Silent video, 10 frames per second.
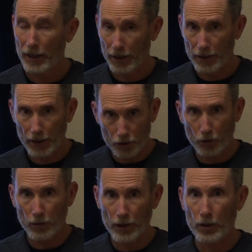And that's
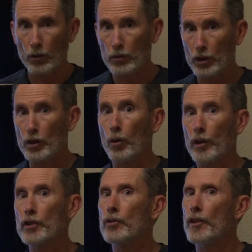critical to
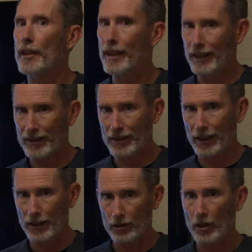going to the next
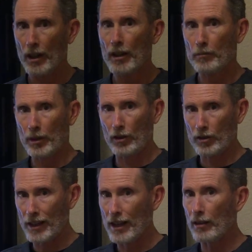stage.
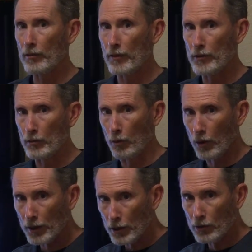Because now, if you
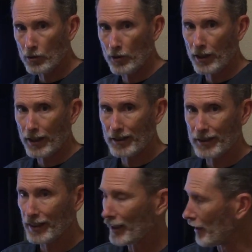want to go to the next
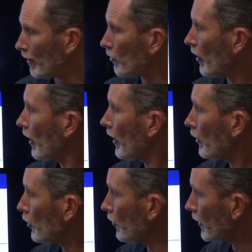stage,
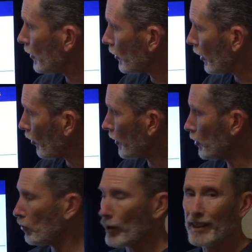you need to go
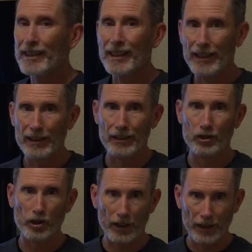into a
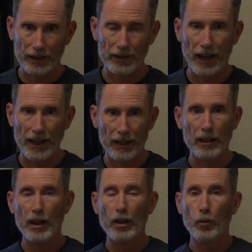ketogenic diet
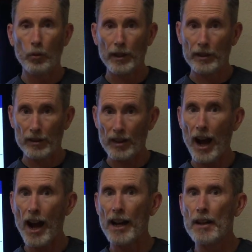with as
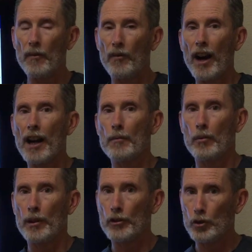high a
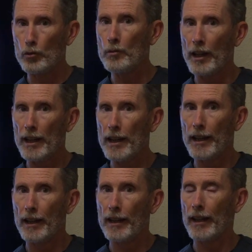fiber as you
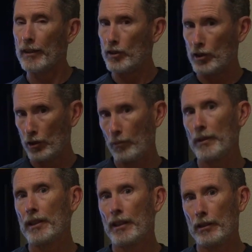can and still
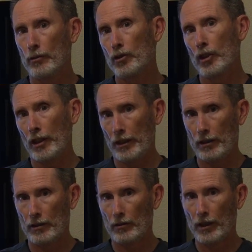be ketogenic.
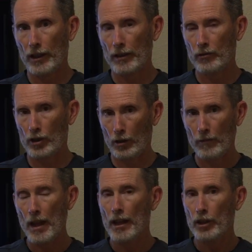Okay,
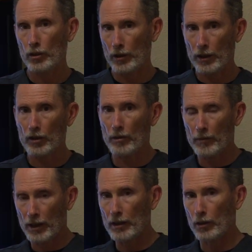so you can get
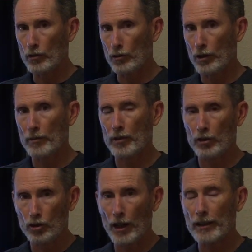some keto strips
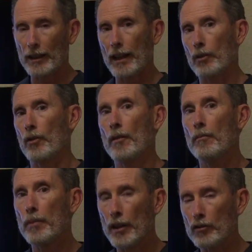and check that, or the
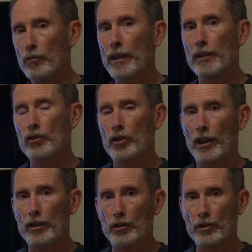best way to
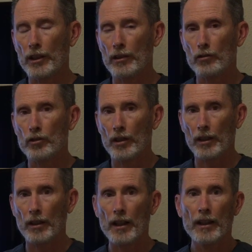check your
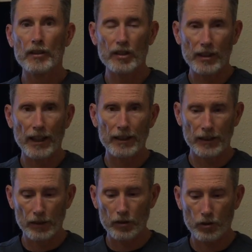ketogenic state
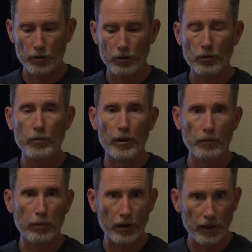is through the
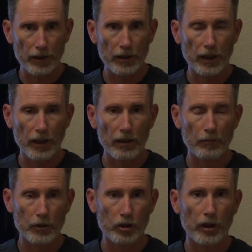blood
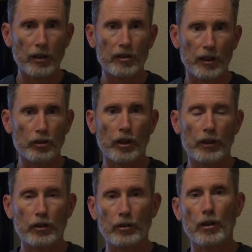machines that
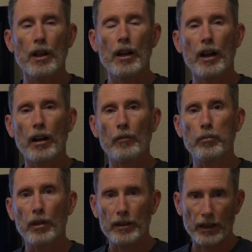check your
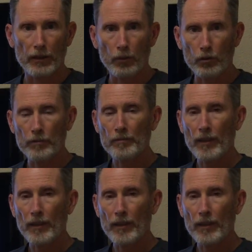blood levels